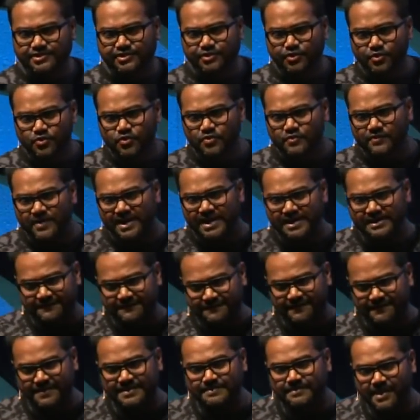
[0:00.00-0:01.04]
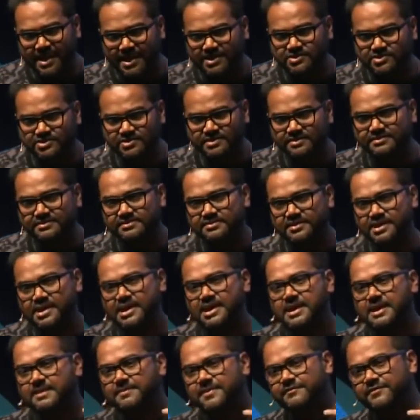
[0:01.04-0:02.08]
two very different branches,
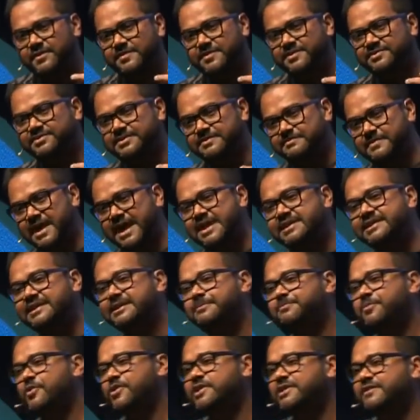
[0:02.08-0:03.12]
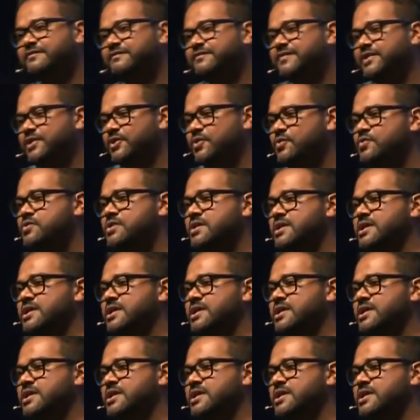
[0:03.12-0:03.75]
but from a semantic point of view,